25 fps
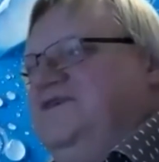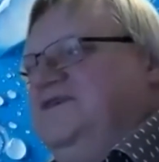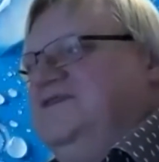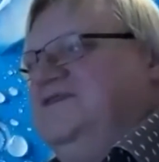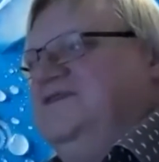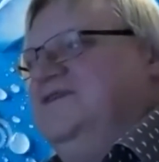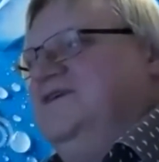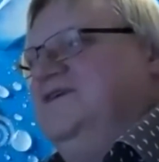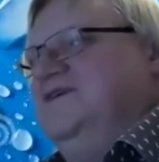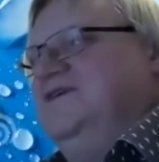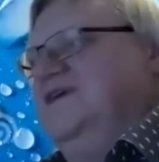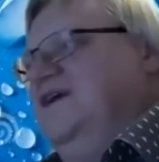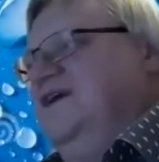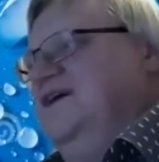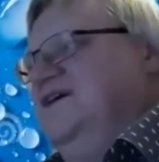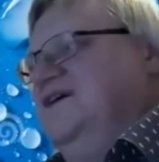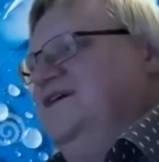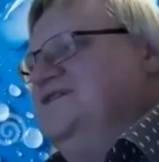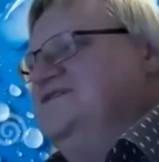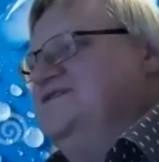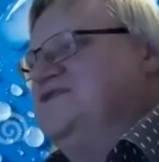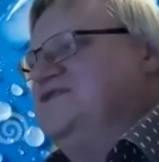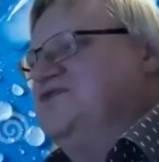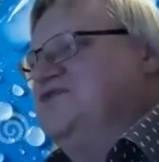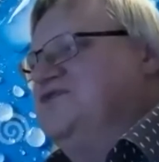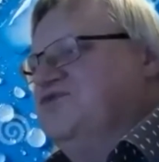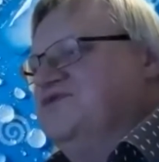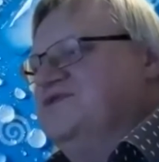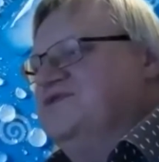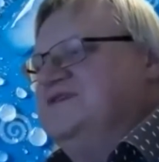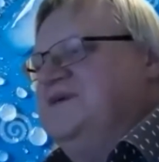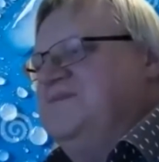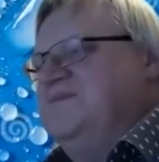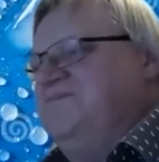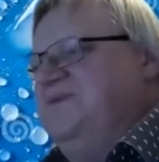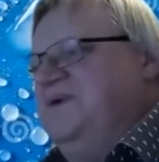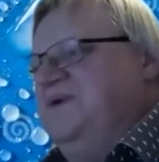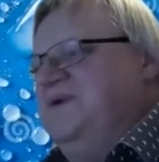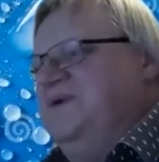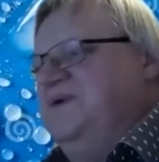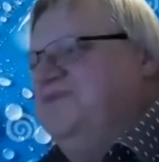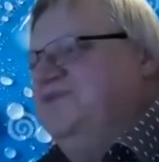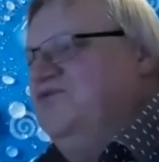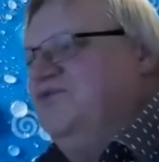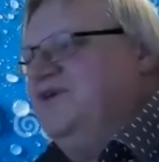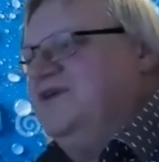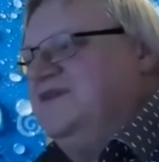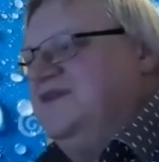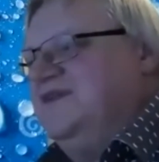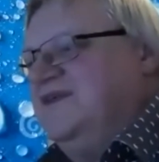and it's good that people
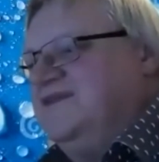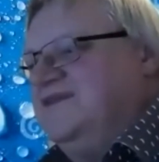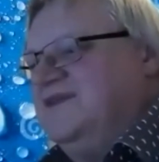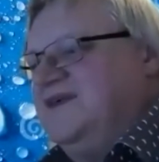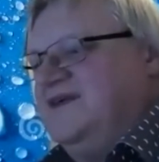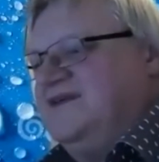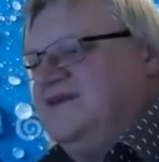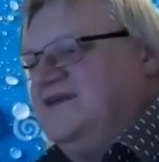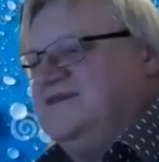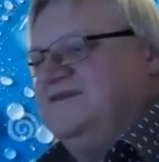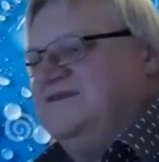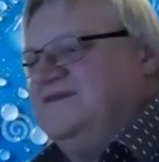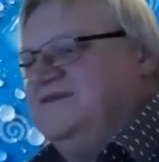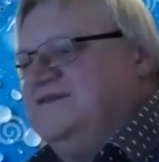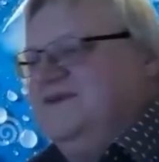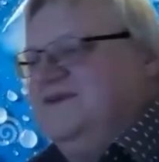looking at that.